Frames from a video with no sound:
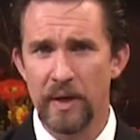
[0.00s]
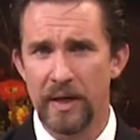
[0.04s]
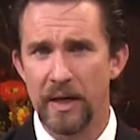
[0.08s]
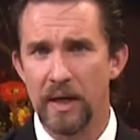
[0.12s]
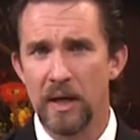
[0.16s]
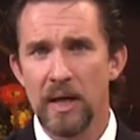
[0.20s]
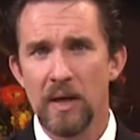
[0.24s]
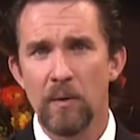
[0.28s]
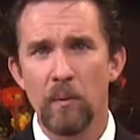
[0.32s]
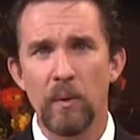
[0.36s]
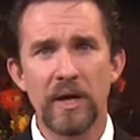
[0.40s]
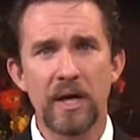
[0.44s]
and
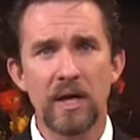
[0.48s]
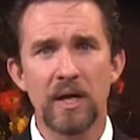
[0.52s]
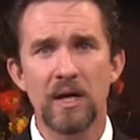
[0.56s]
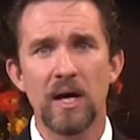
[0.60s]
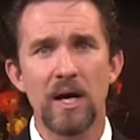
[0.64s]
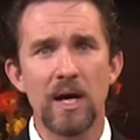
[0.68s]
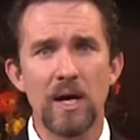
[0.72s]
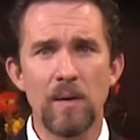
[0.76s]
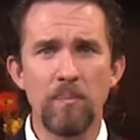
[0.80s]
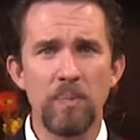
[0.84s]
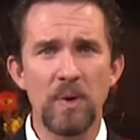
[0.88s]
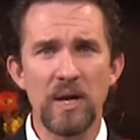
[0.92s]
we can
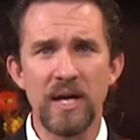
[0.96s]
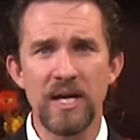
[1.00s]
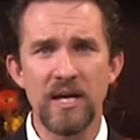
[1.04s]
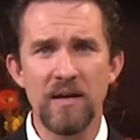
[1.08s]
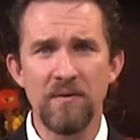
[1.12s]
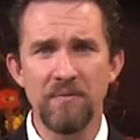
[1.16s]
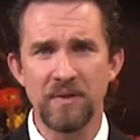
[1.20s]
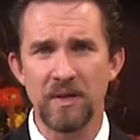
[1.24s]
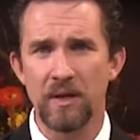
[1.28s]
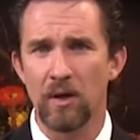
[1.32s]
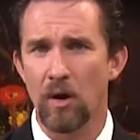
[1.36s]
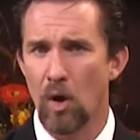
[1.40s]

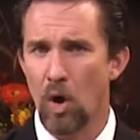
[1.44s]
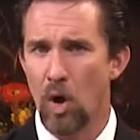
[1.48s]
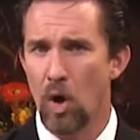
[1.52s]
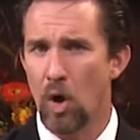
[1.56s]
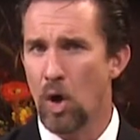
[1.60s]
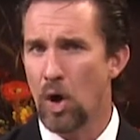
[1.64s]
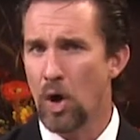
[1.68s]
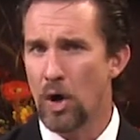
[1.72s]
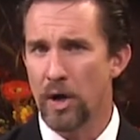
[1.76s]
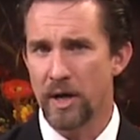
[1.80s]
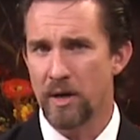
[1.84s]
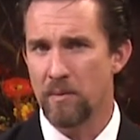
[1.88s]
uplift and
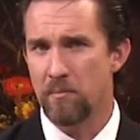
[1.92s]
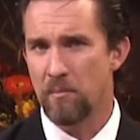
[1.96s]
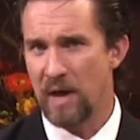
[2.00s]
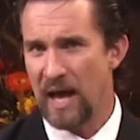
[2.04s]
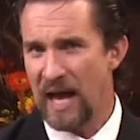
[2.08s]
laud and